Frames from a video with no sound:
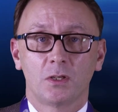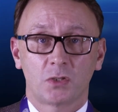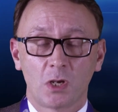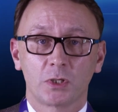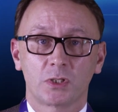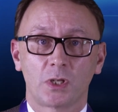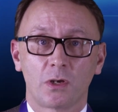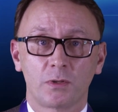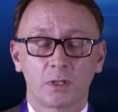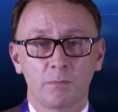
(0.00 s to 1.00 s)
So much
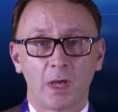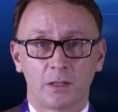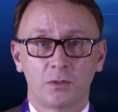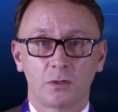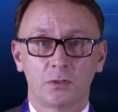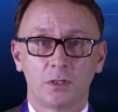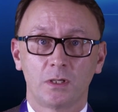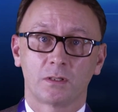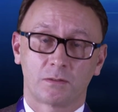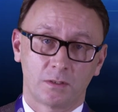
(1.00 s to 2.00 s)
so that the methodology
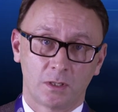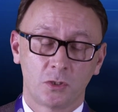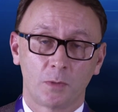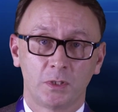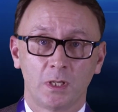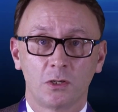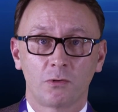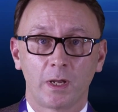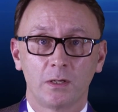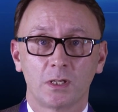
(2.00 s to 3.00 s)
adopted in
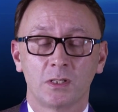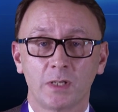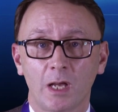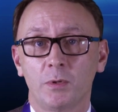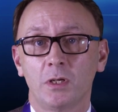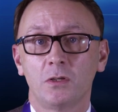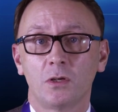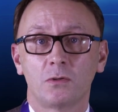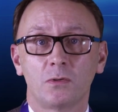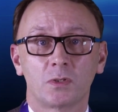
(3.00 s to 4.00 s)
GREAT is now being
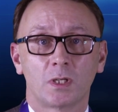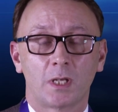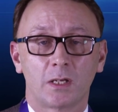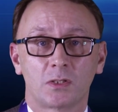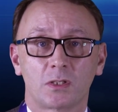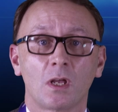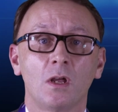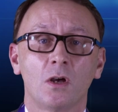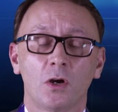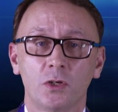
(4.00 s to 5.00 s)
used to test
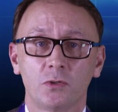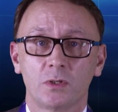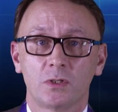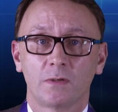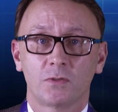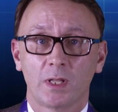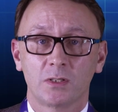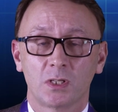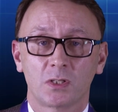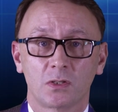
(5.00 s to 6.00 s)
hundreds of
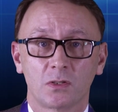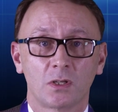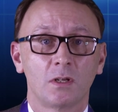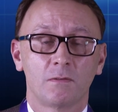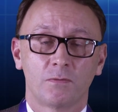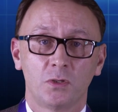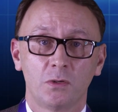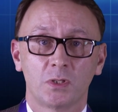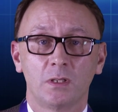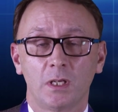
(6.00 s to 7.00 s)
transistors for use in